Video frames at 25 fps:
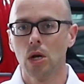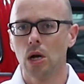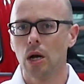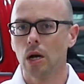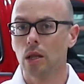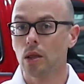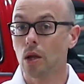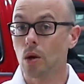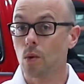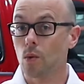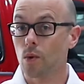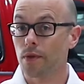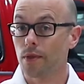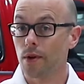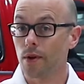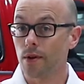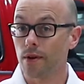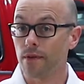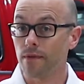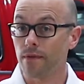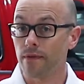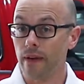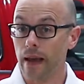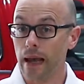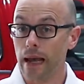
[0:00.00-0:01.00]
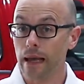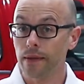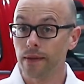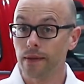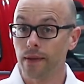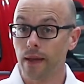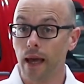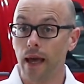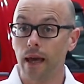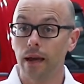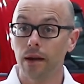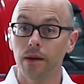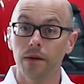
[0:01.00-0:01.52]
along with their advanced
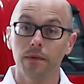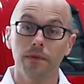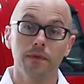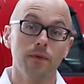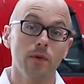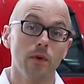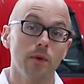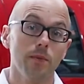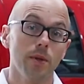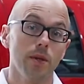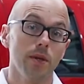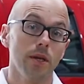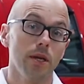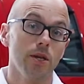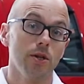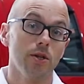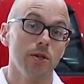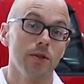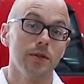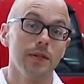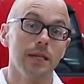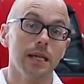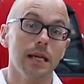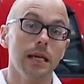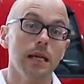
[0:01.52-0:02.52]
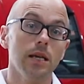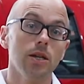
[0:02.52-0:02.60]
additive formulations